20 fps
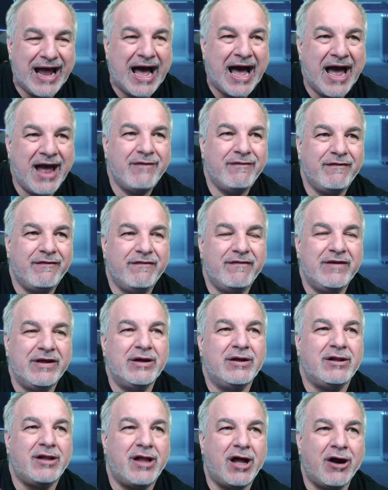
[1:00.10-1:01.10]
I
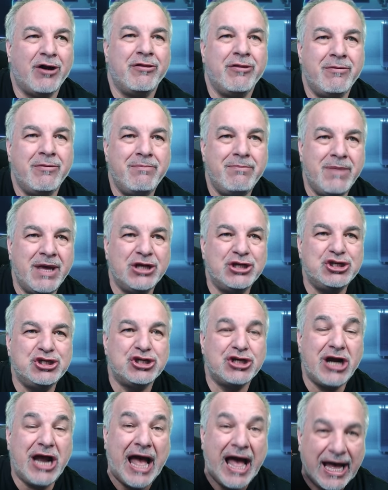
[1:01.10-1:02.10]
feel are the
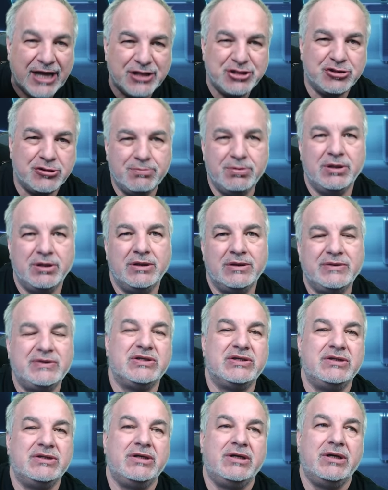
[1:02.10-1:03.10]
major
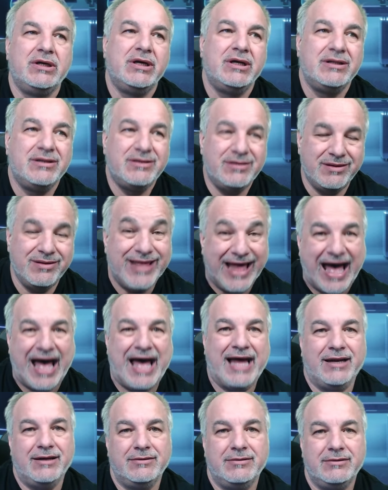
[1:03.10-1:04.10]
attributes to that.